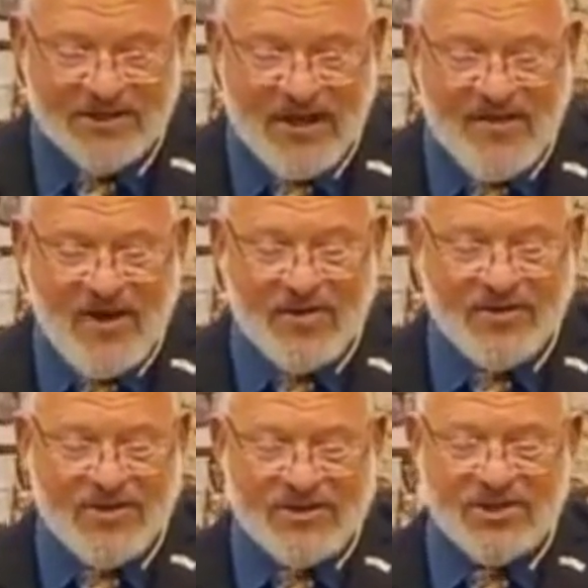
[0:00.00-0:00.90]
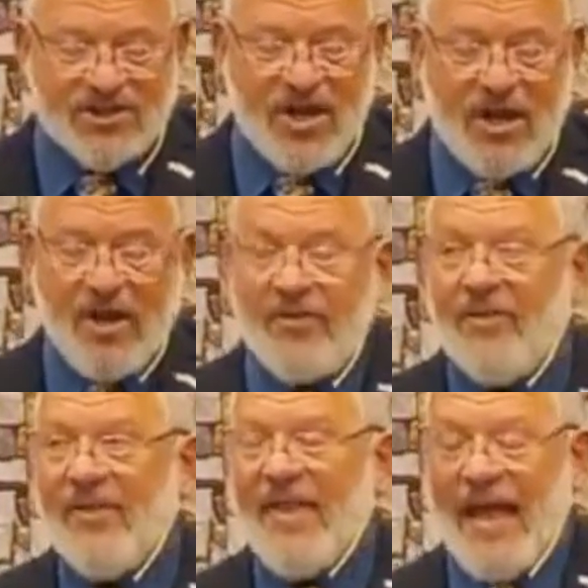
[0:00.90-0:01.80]
This is none other
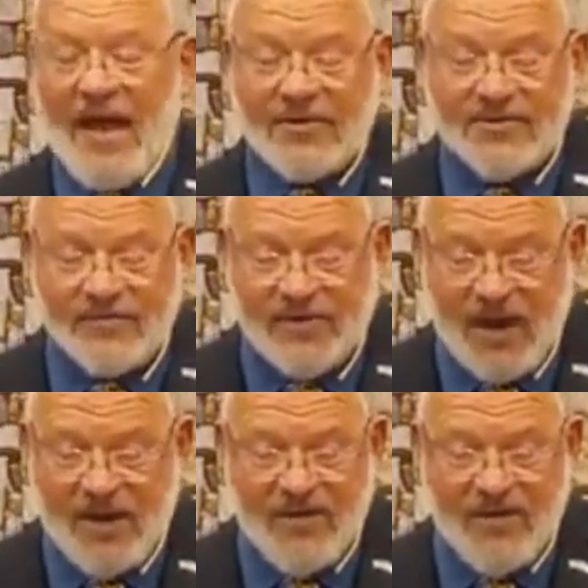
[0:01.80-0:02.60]
than the house of God.